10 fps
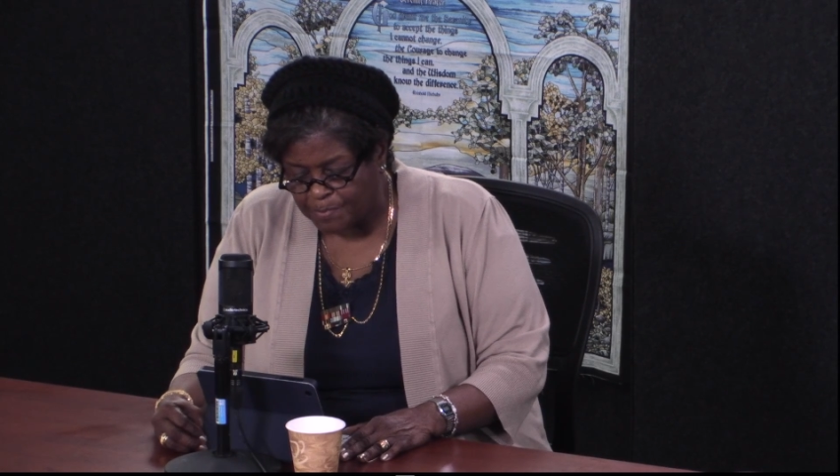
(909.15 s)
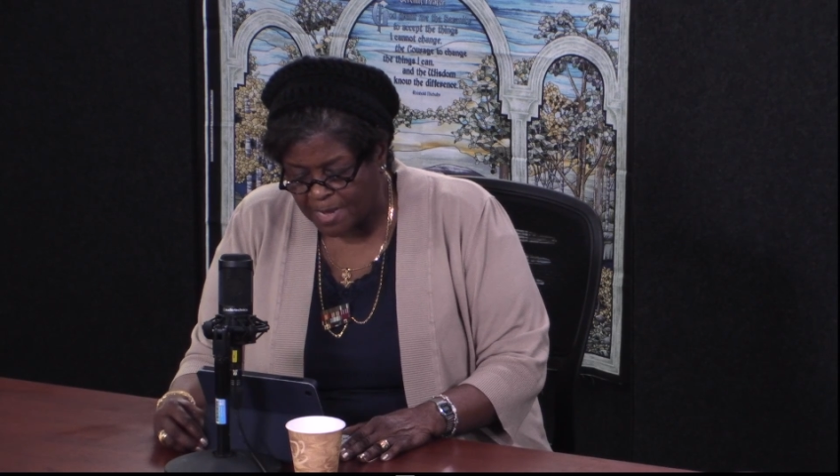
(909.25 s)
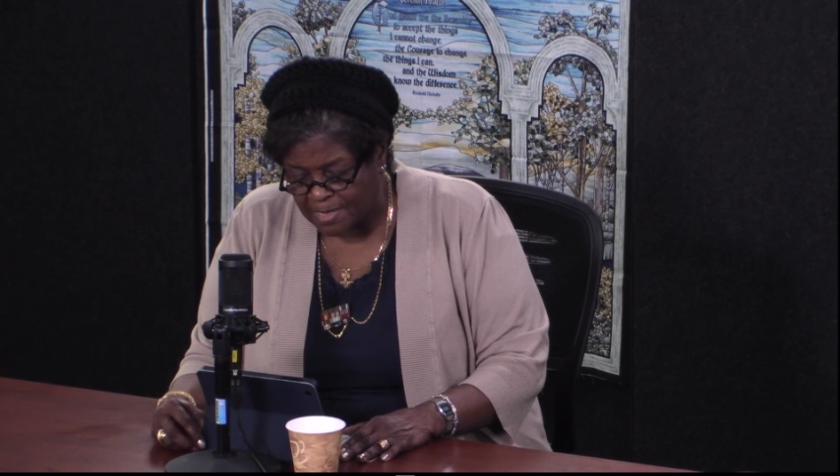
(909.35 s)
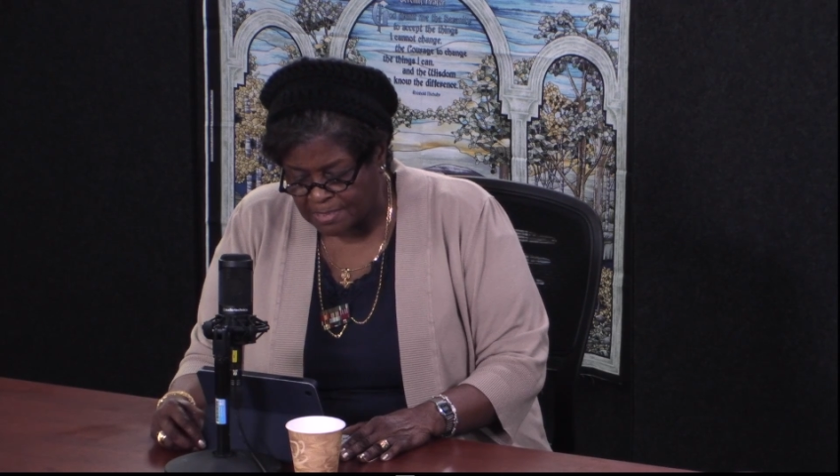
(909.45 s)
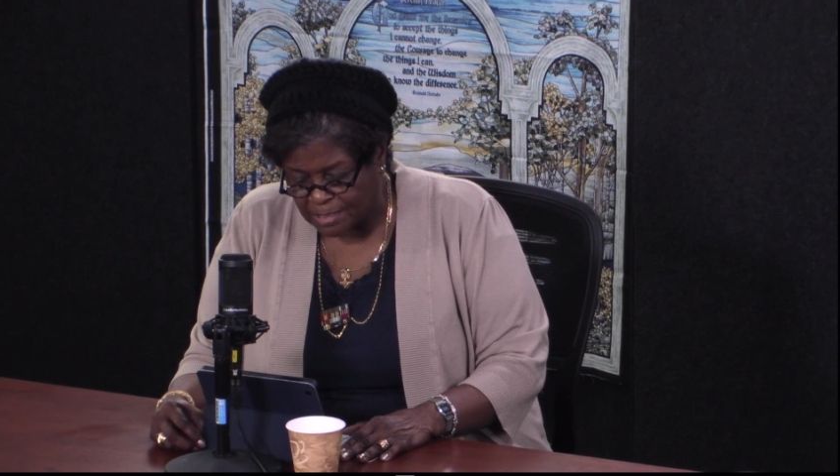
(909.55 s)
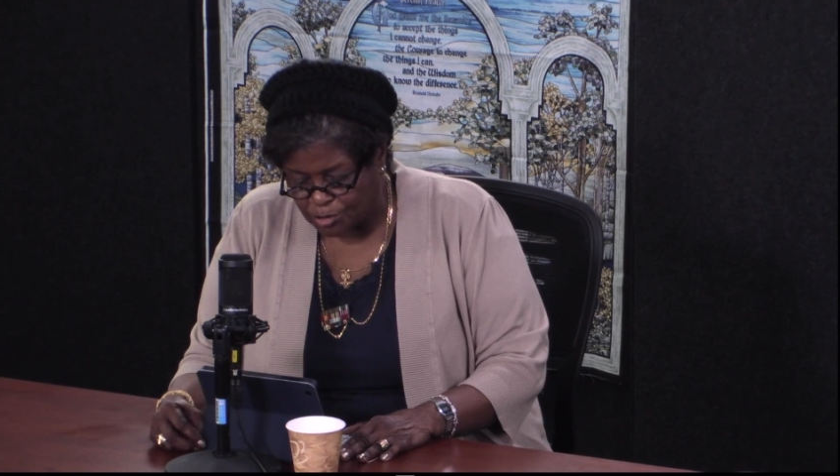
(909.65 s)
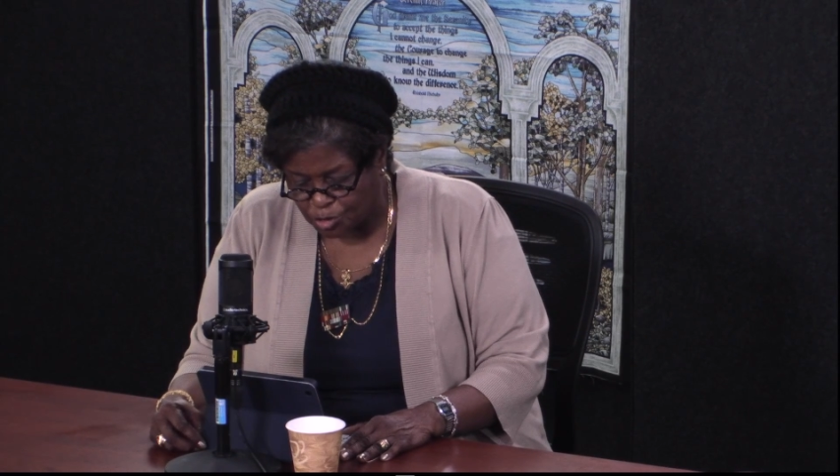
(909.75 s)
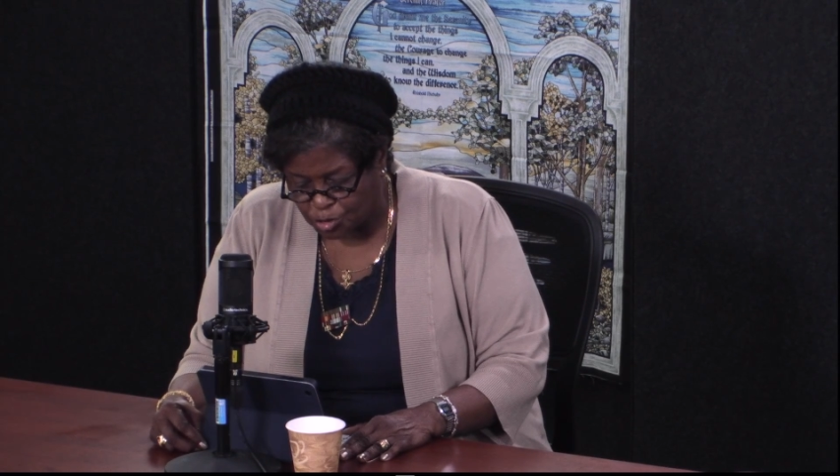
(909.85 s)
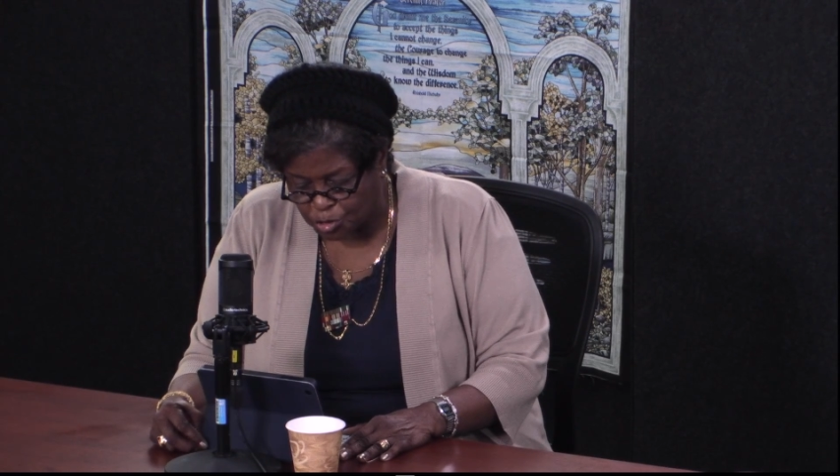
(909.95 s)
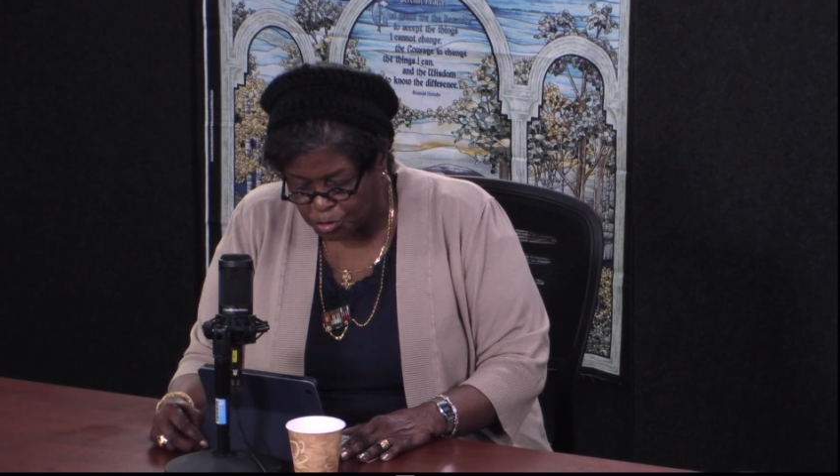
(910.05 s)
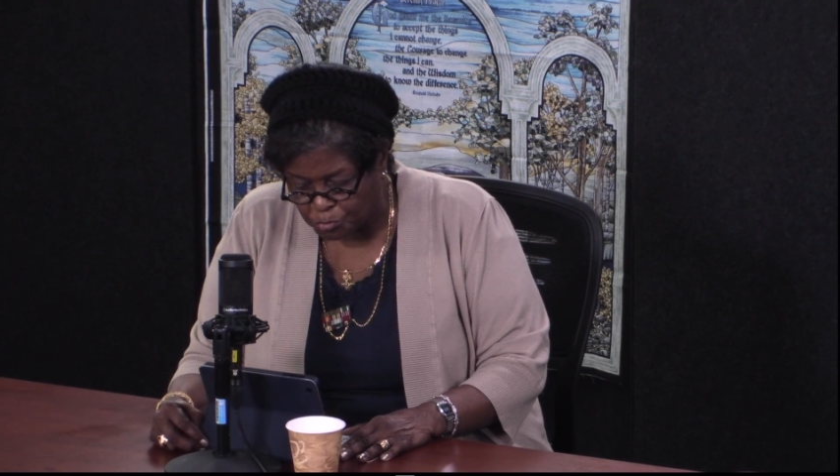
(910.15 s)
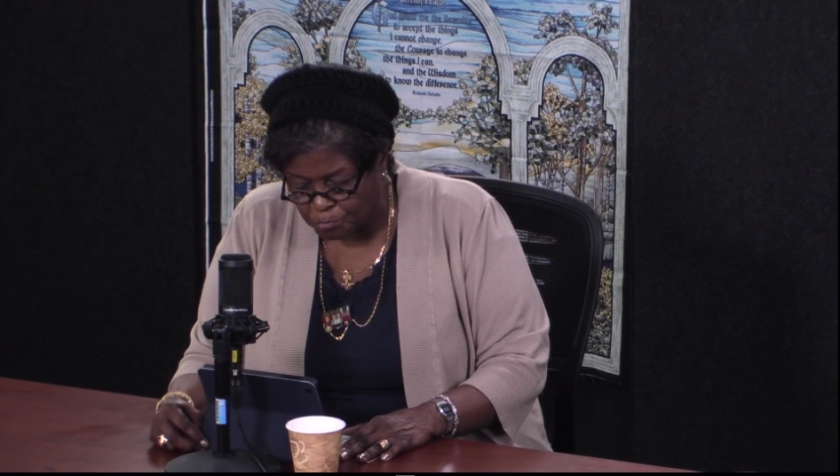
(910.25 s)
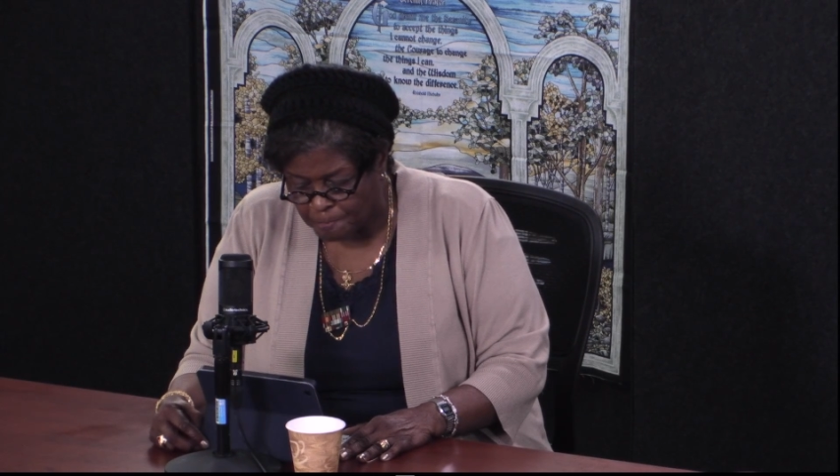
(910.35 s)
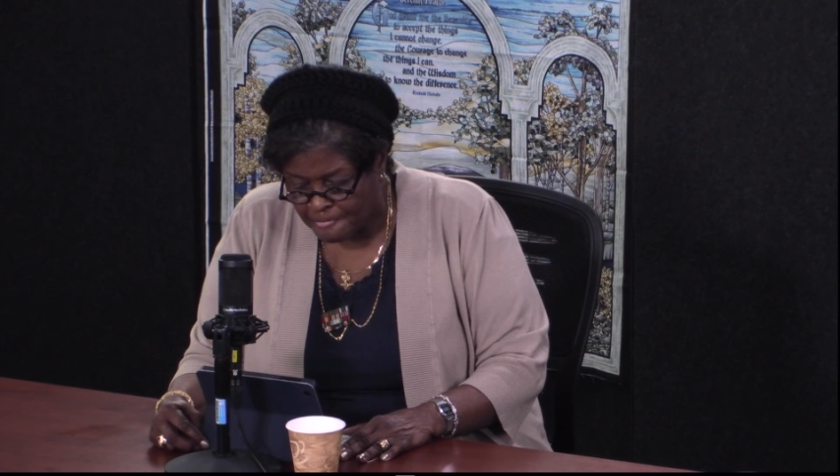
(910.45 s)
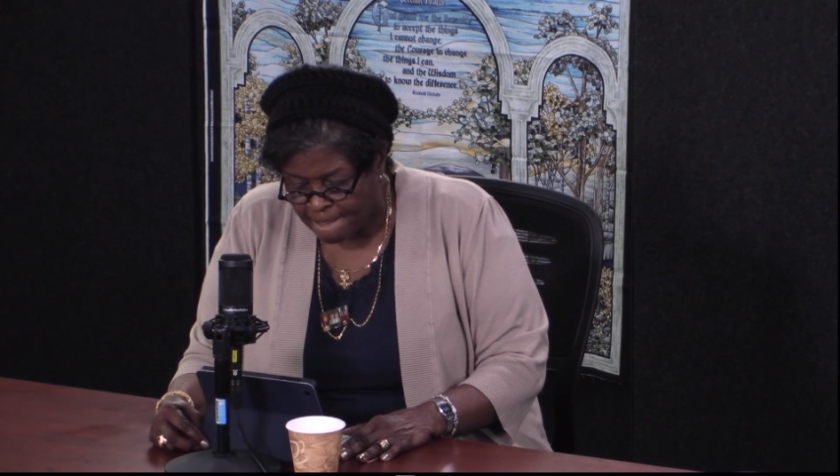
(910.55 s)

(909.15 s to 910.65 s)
pay attention to.